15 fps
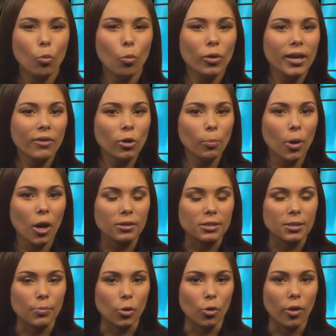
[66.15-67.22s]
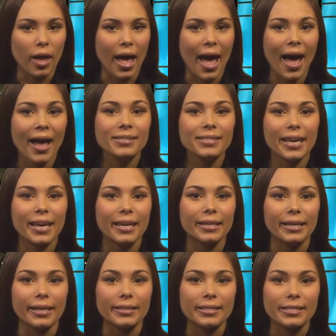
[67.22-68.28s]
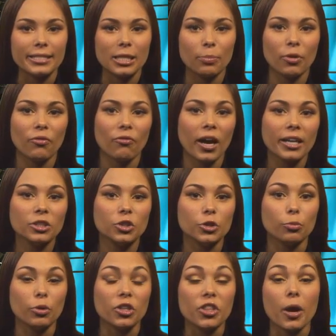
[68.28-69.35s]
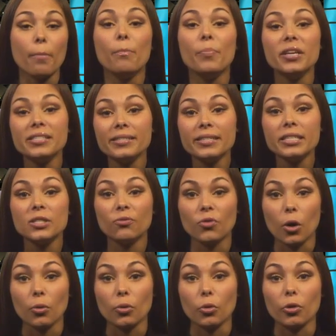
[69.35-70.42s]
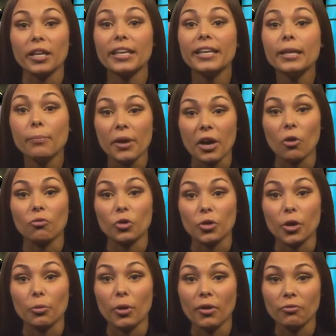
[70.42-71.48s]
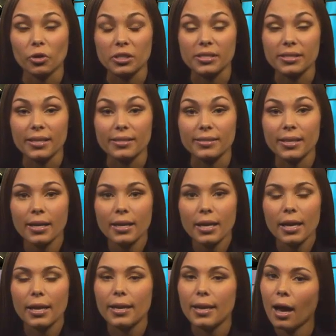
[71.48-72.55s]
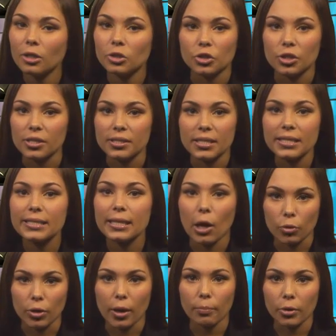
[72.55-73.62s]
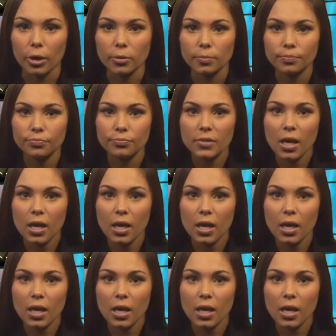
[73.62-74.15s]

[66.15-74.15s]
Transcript: Whenever possible, ask candidates to provide you with a business phone or email for their references, not just a cell number.